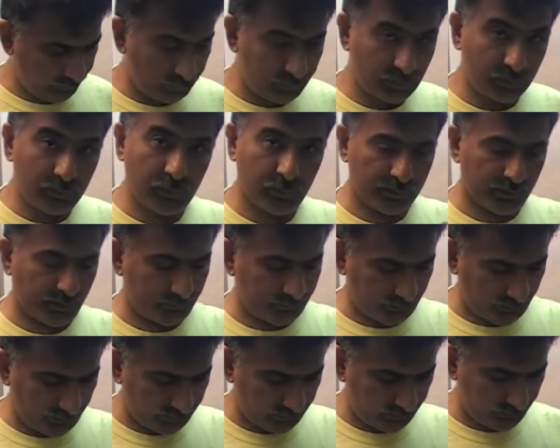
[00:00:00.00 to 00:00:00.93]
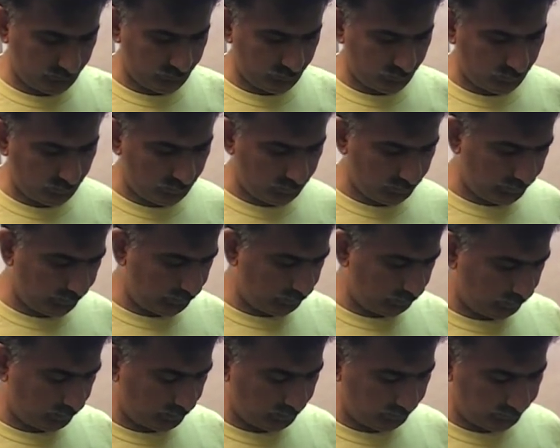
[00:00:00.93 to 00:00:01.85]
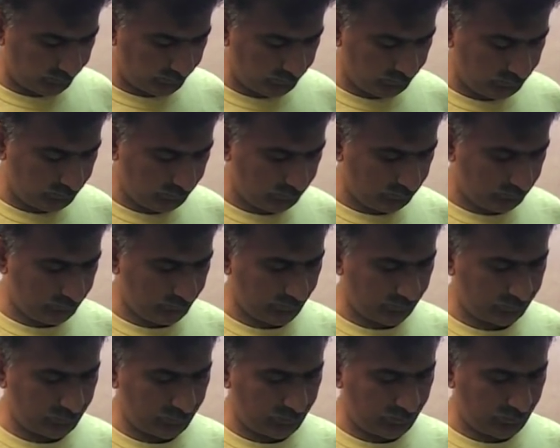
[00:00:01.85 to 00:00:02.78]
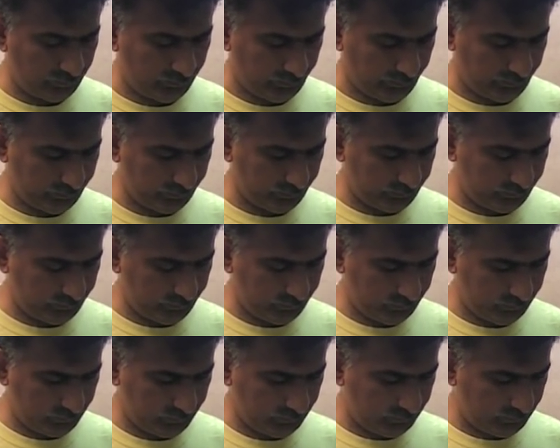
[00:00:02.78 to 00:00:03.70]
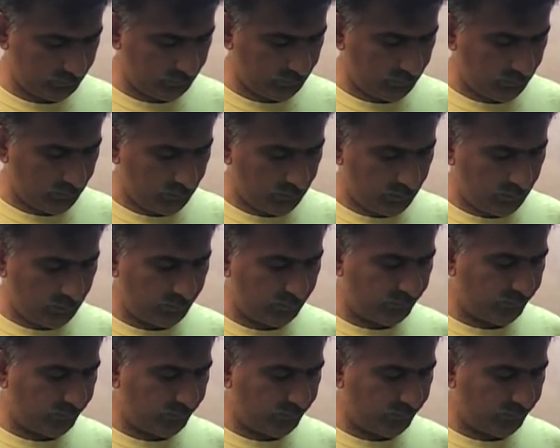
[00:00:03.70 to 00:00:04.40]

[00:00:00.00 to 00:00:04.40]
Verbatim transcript: you should know that part, and if you don't know it, look it up and make sure you know it. Number